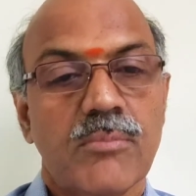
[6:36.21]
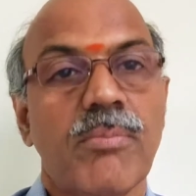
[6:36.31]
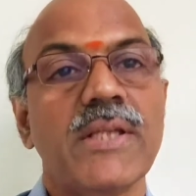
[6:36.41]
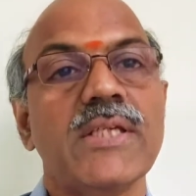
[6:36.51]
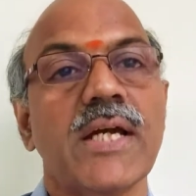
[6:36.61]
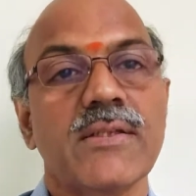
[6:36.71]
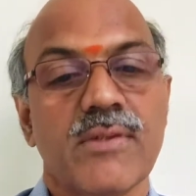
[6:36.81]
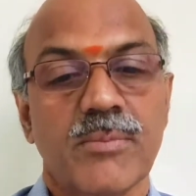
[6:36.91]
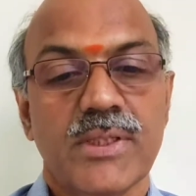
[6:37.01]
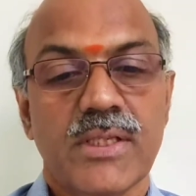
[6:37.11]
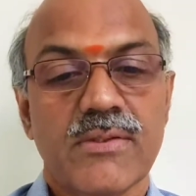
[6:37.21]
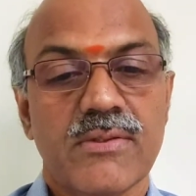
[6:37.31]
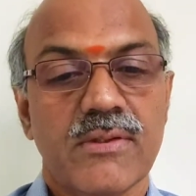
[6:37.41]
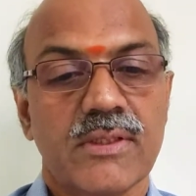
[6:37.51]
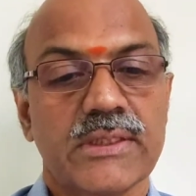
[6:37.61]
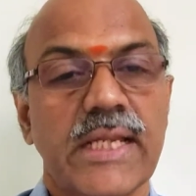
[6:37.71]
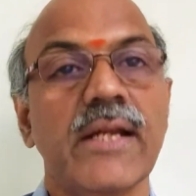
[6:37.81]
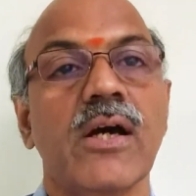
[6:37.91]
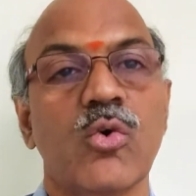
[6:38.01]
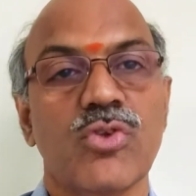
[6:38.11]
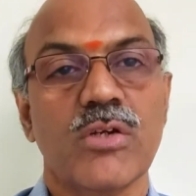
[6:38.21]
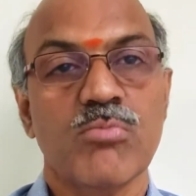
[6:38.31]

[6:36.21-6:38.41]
panchayat samitis, state housing